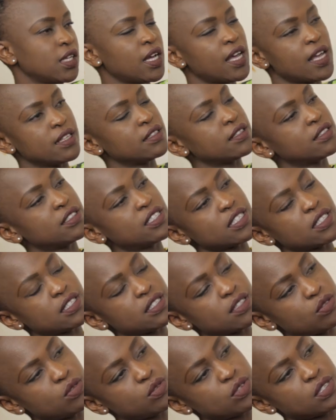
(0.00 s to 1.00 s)
And
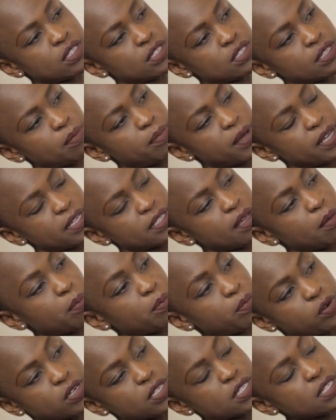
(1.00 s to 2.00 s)
just those step-by-step
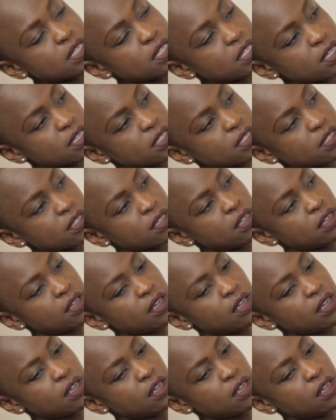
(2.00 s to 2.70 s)
processes